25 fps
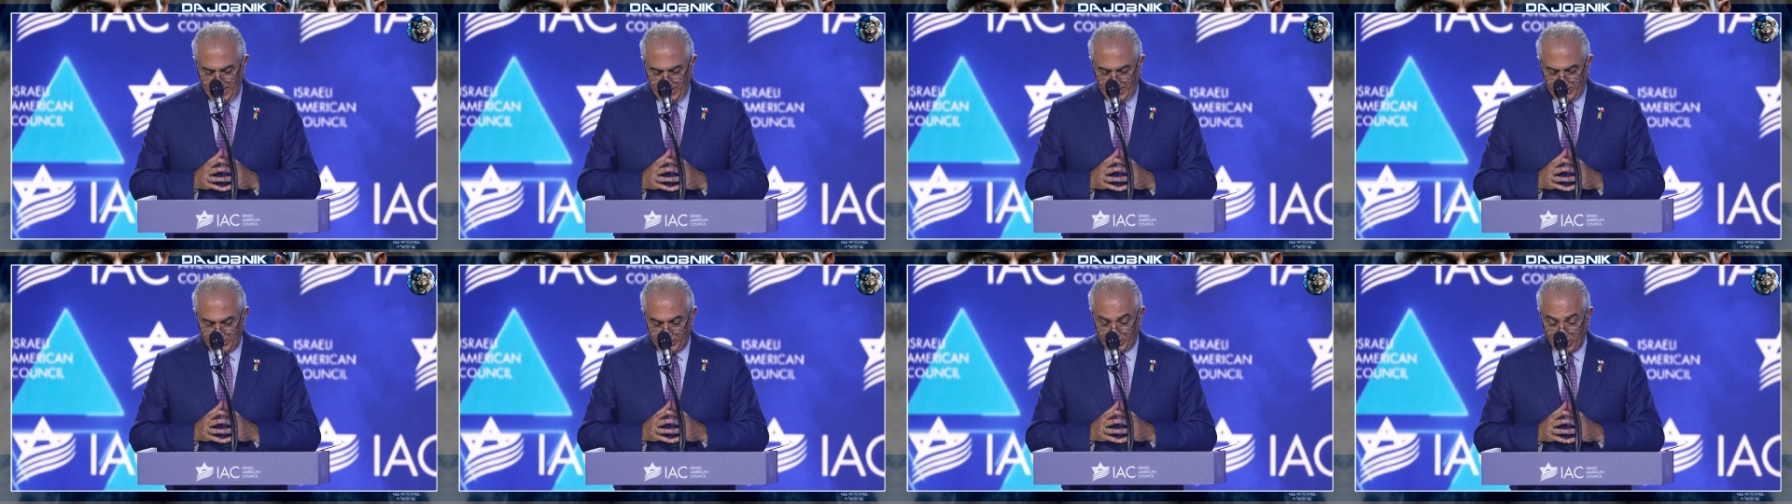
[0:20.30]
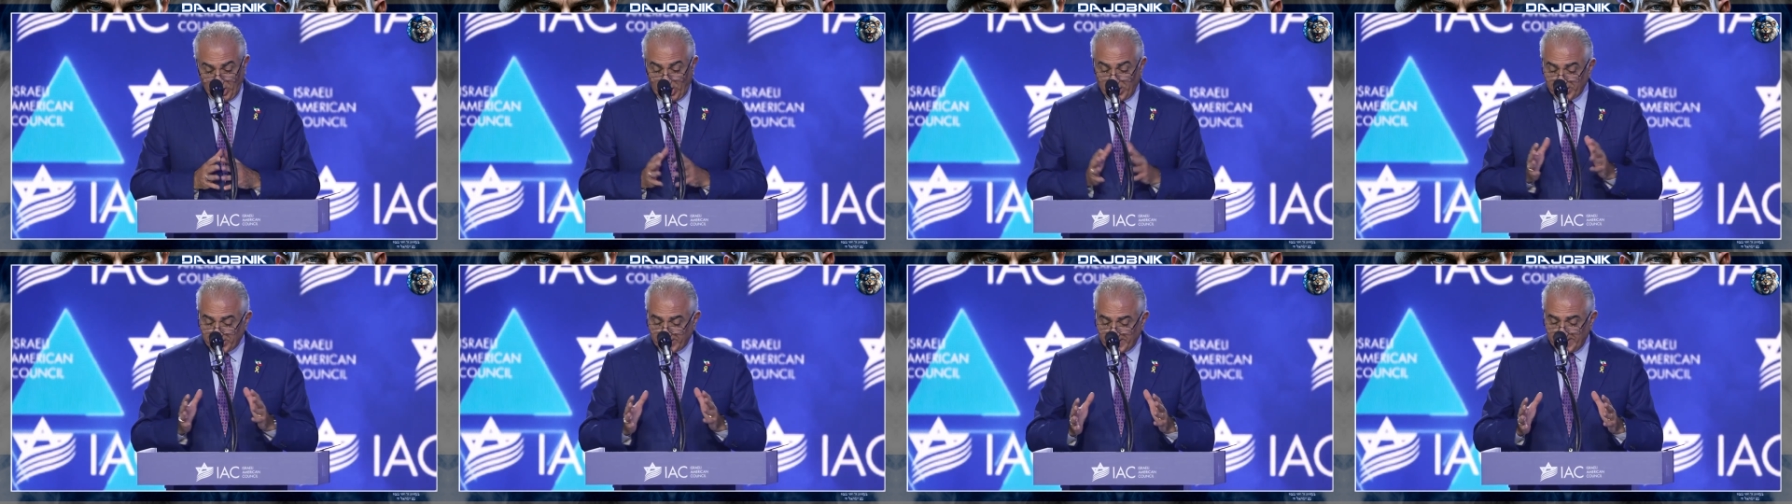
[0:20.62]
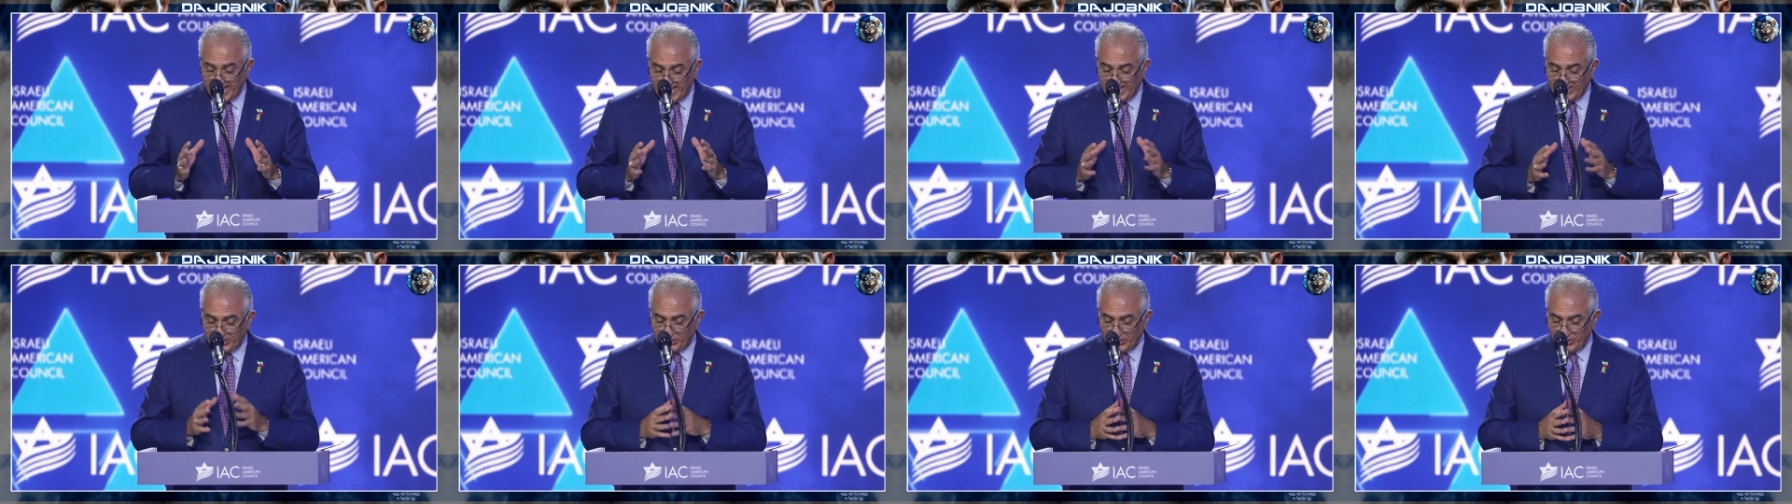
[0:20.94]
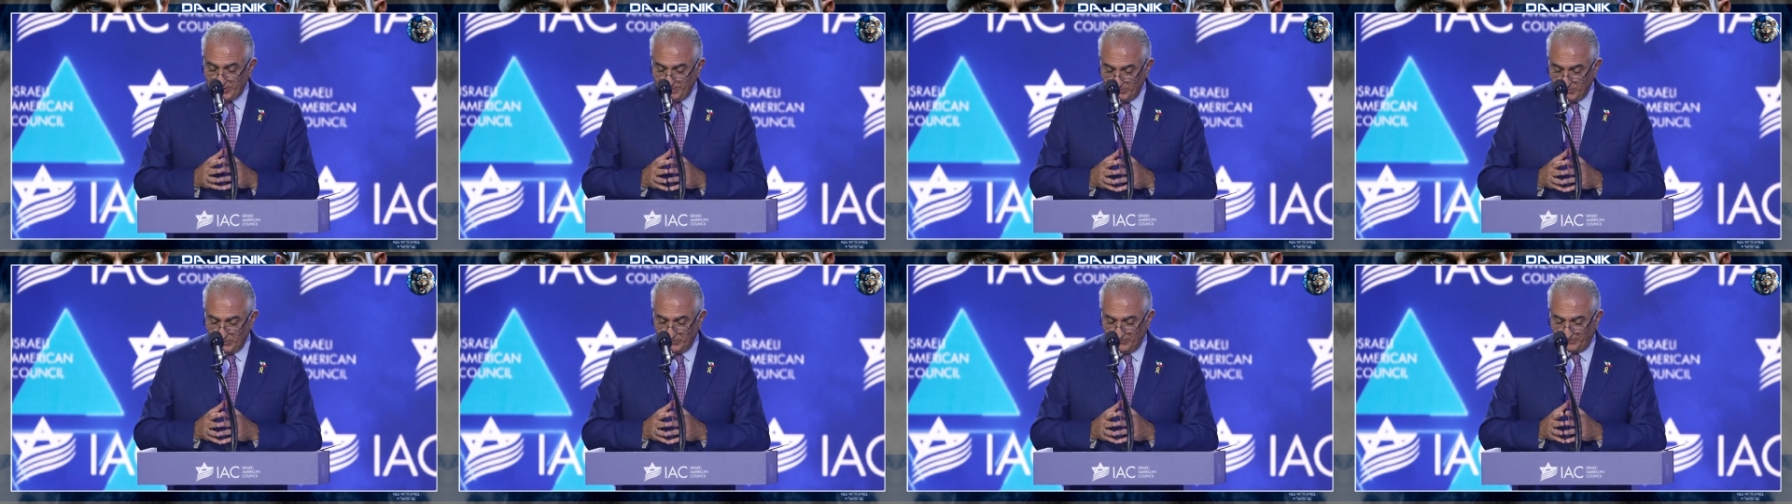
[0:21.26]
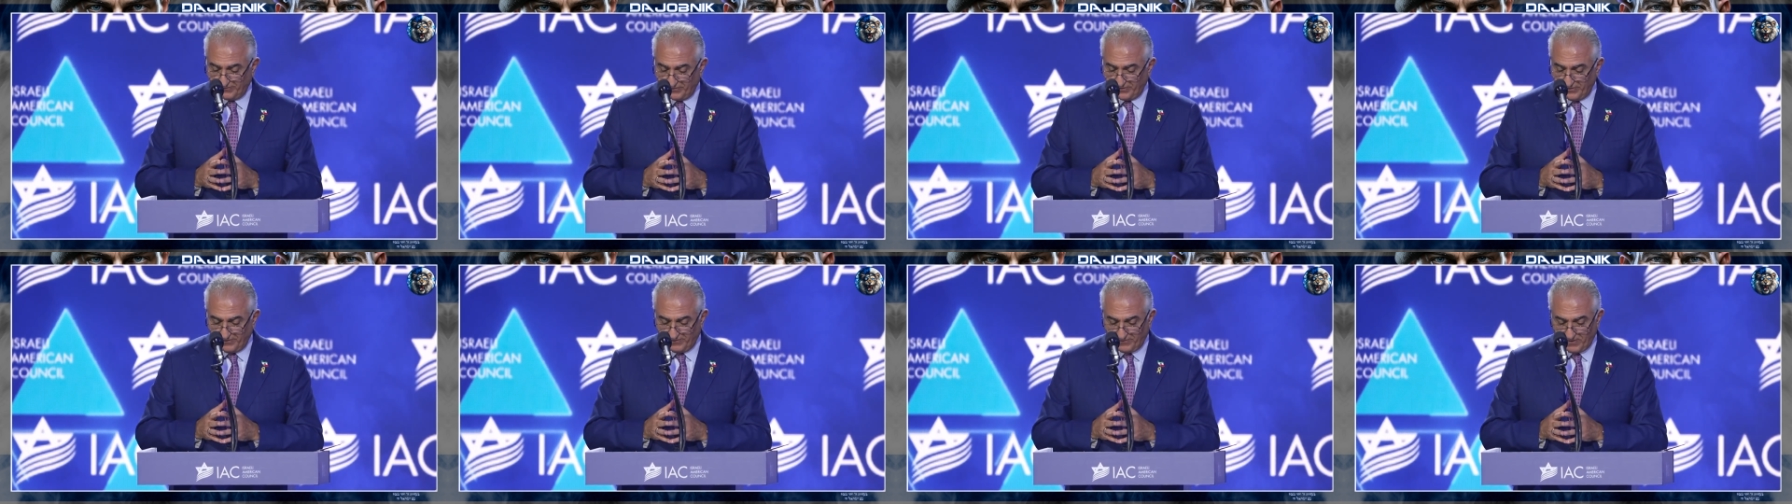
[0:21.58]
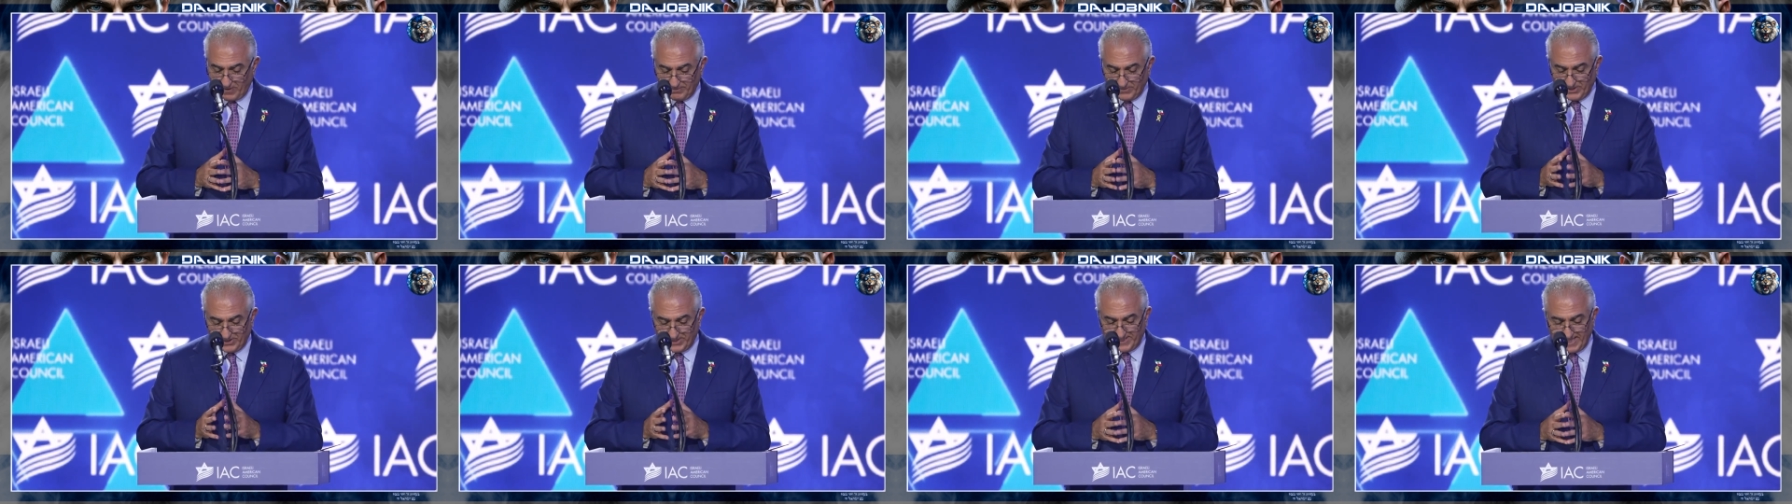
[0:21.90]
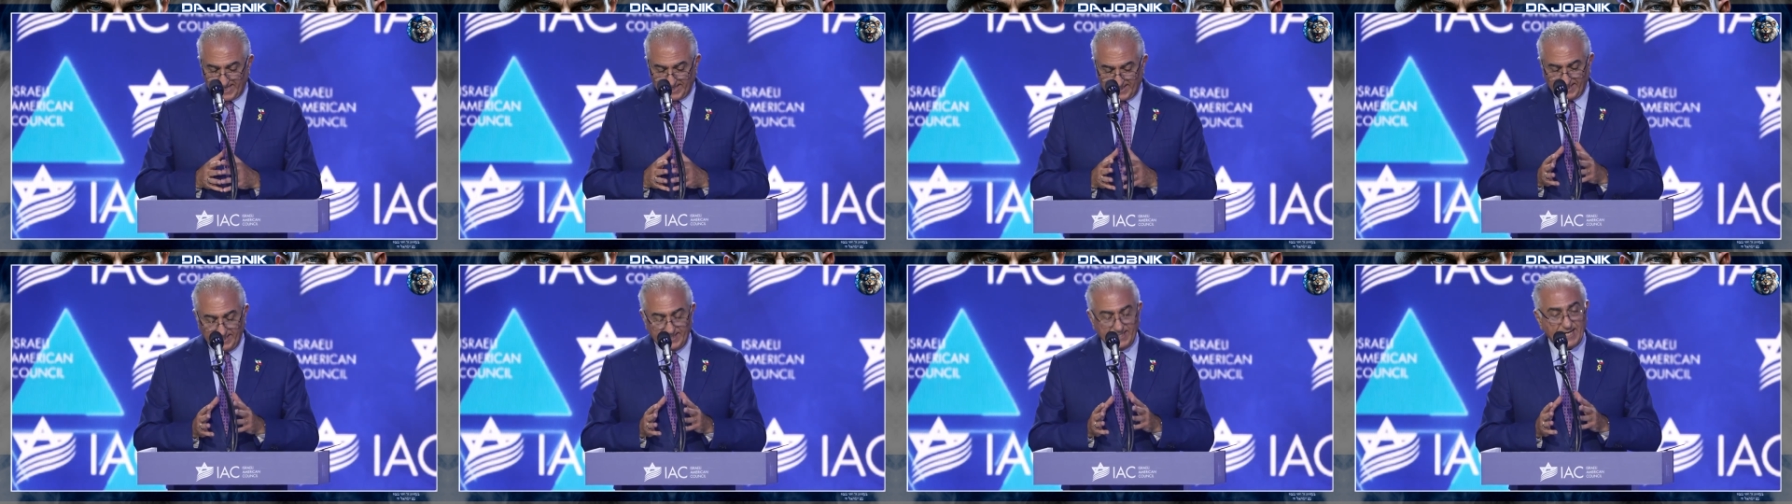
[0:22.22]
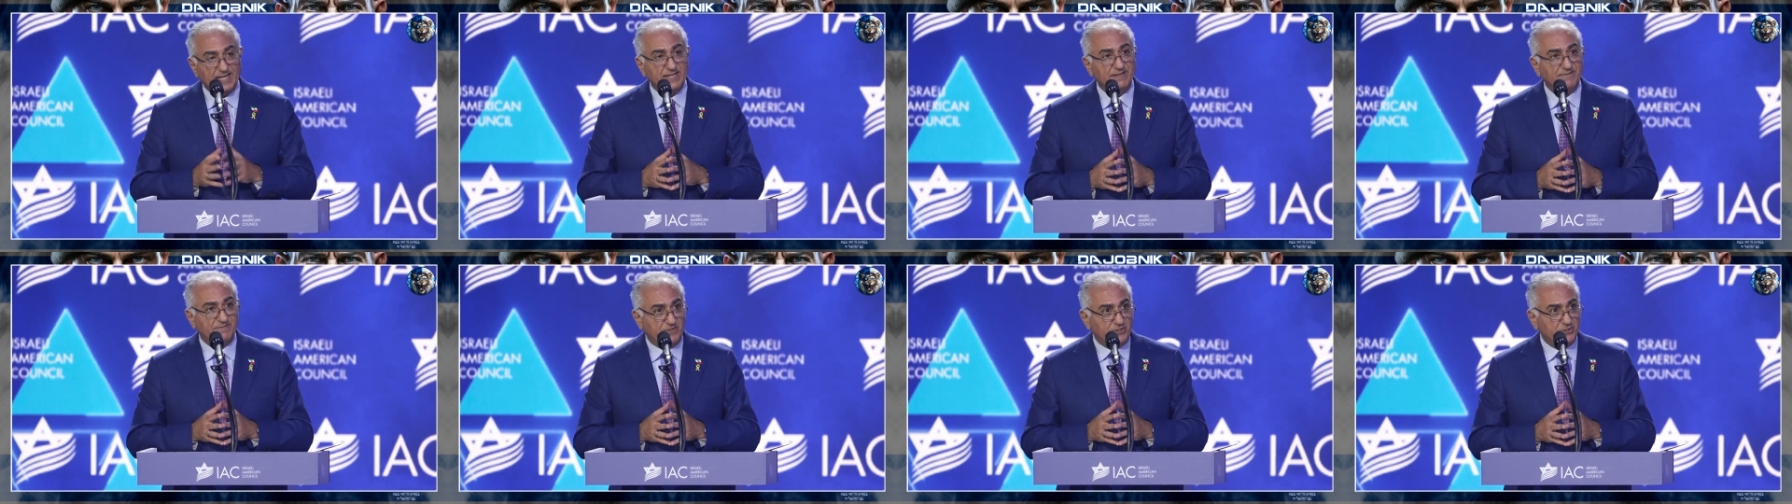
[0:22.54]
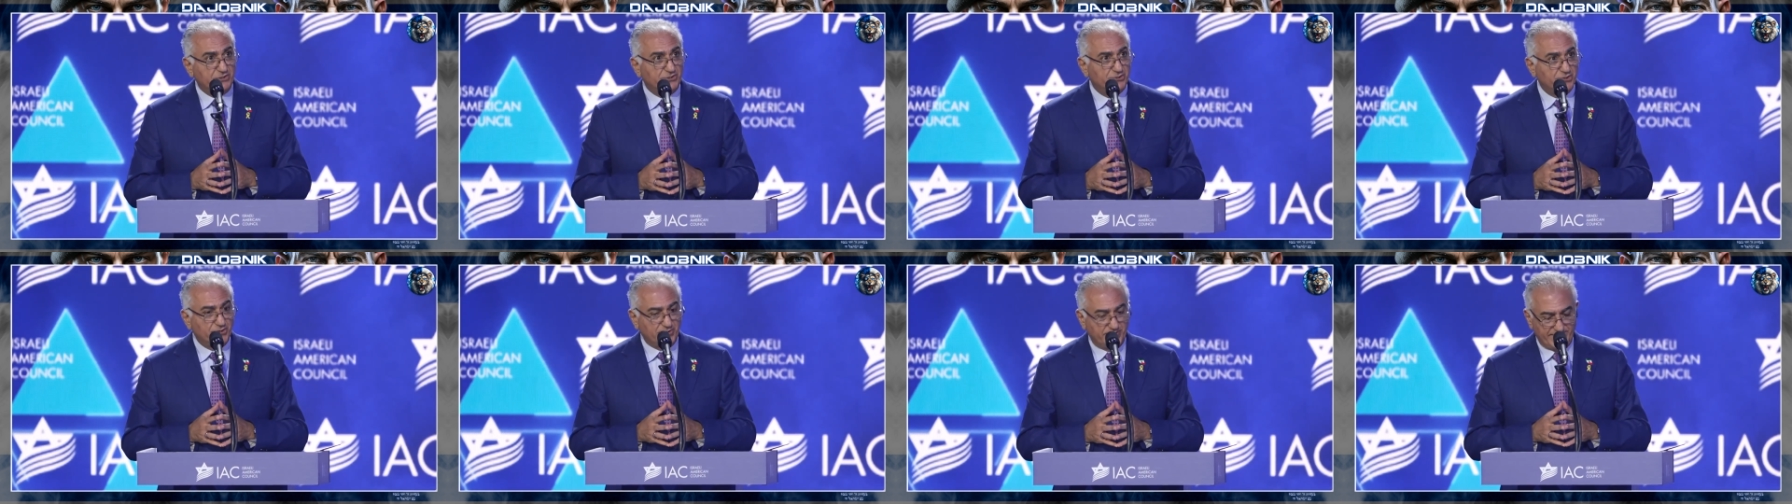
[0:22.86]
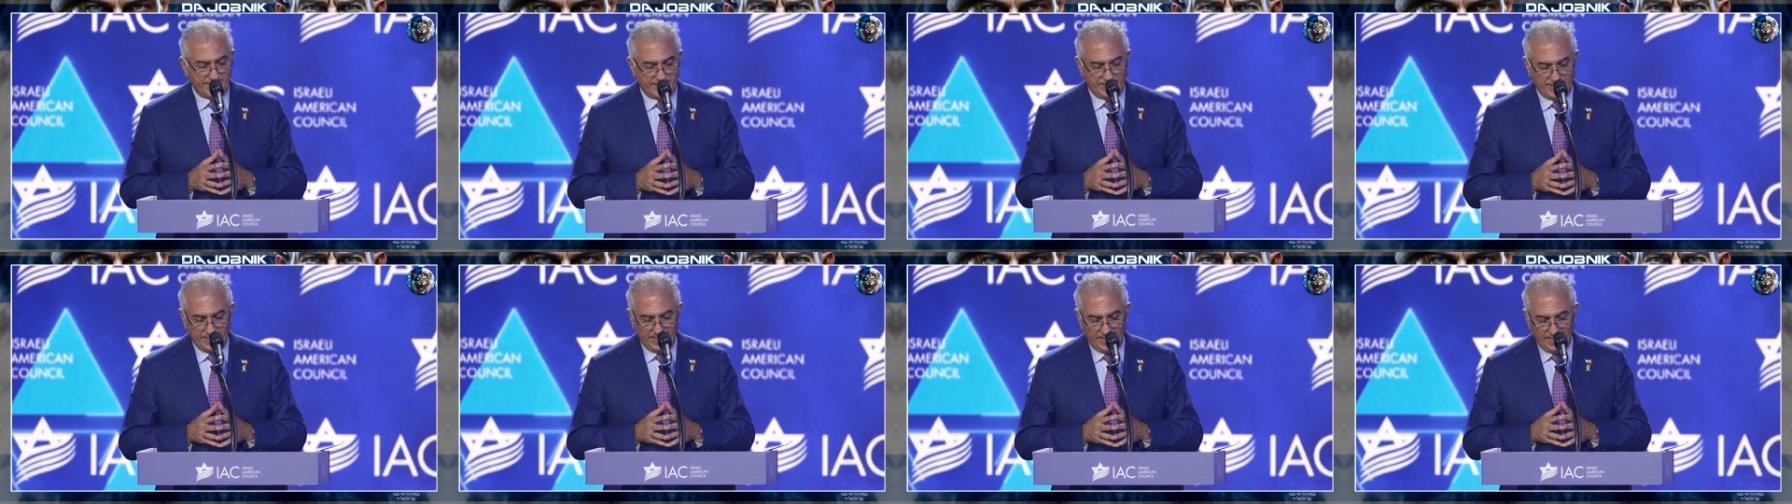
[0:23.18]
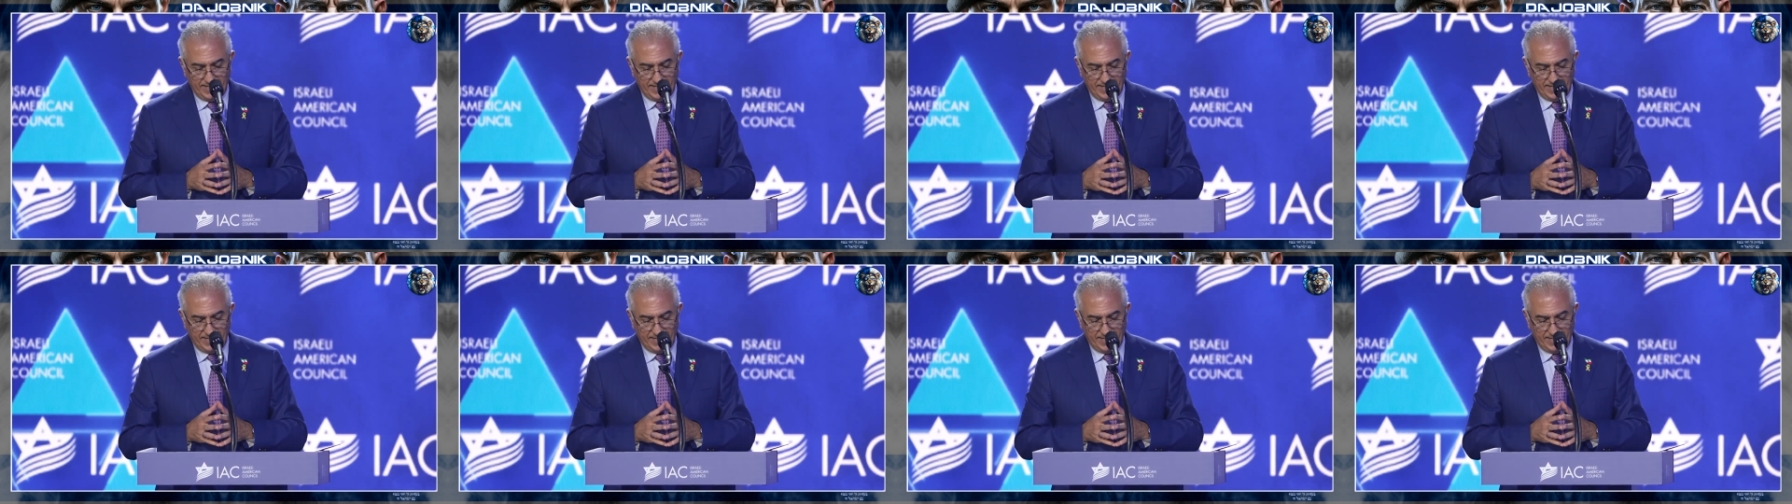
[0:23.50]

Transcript: Just days removed from the second anniversary